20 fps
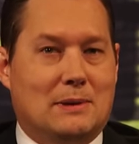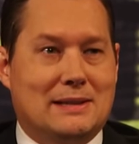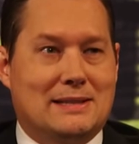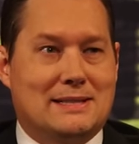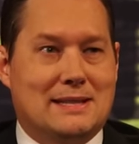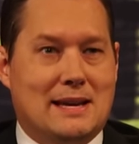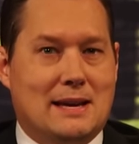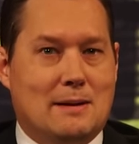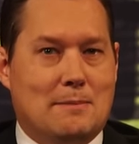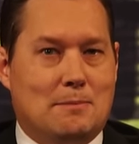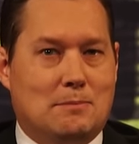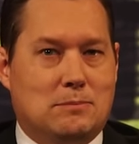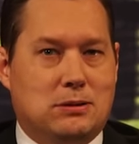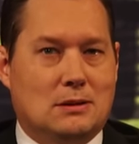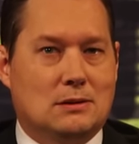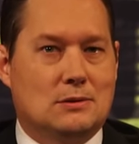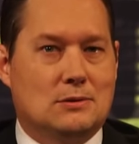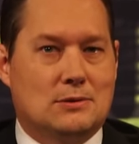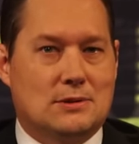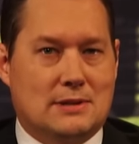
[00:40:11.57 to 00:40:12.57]
let's say, a
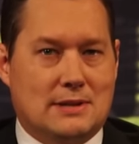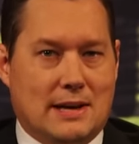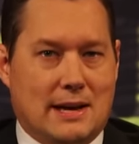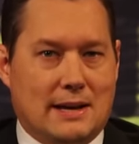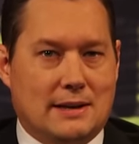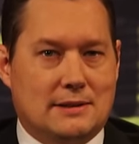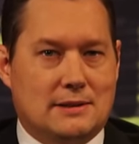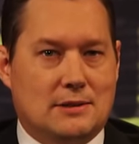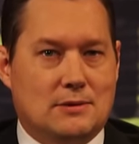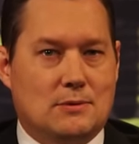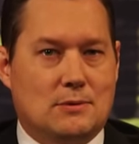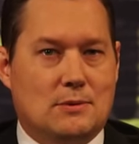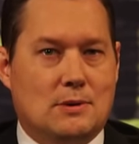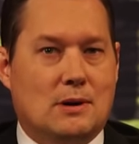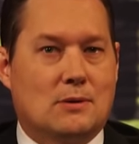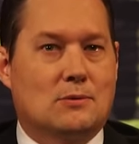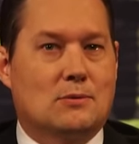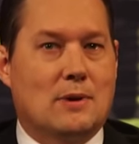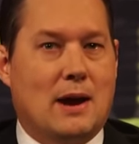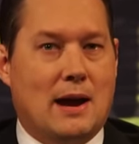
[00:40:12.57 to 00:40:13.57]
blue state to
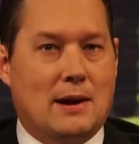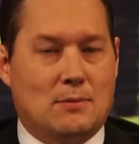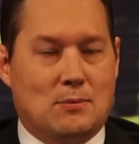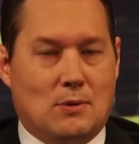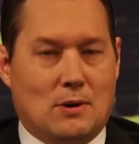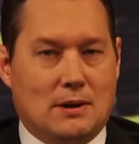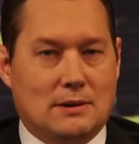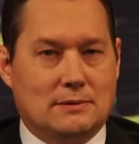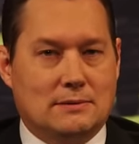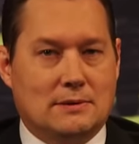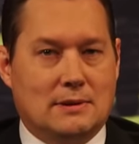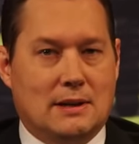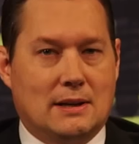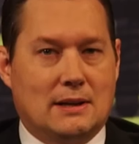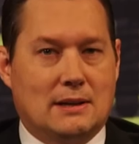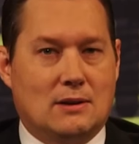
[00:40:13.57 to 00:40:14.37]
a red one